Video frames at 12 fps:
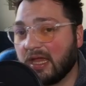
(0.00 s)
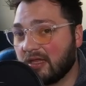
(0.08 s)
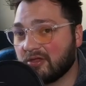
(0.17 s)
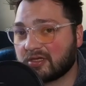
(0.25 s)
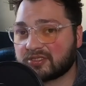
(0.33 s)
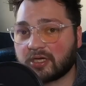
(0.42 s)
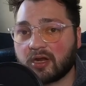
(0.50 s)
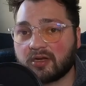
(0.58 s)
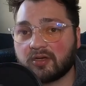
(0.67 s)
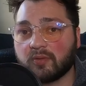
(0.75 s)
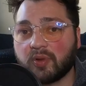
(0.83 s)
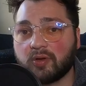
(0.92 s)
you could target
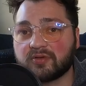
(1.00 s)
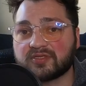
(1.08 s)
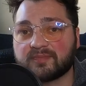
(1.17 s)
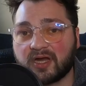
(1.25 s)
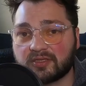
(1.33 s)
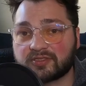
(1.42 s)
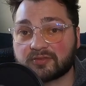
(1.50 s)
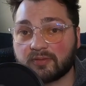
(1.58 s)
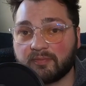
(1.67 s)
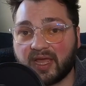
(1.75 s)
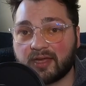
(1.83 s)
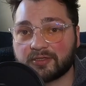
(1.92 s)
an opponent's monster and
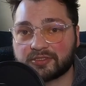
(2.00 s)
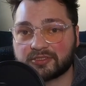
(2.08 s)
banish